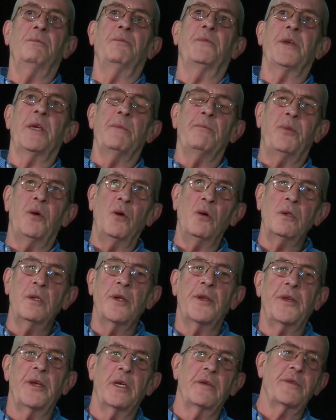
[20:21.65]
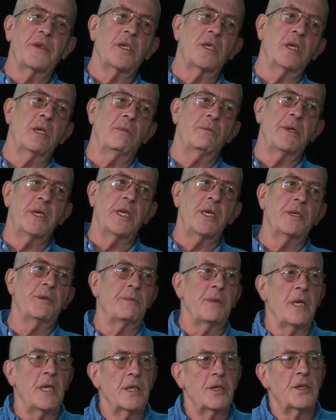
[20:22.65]
the important thing for someone
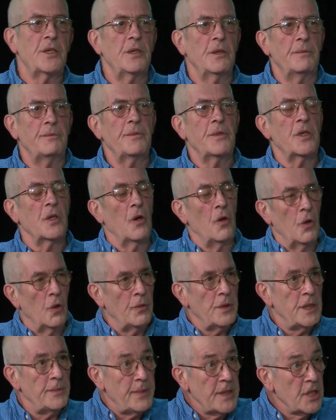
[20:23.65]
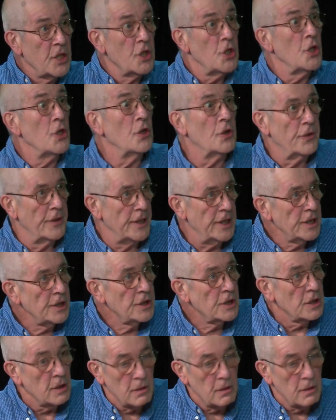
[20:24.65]
is to always be curious,